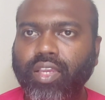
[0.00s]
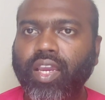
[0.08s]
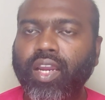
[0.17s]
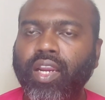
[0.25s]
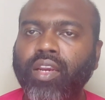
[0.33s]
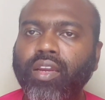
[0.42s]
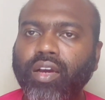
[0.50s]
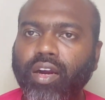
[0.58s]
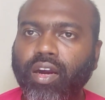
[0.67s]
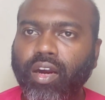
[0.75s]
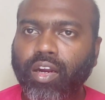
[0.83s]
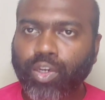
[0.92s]
and
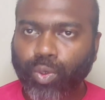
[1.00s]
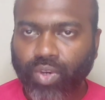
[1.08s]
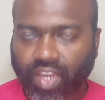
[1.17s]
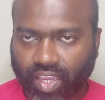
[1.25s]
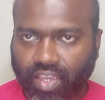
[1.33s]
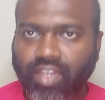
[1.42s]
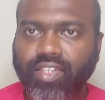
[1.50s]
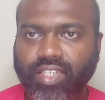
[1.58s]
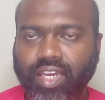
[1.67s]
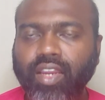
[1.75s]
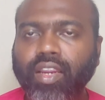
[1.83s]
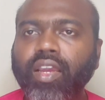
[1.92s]
do like and
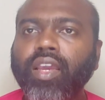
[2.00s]
share,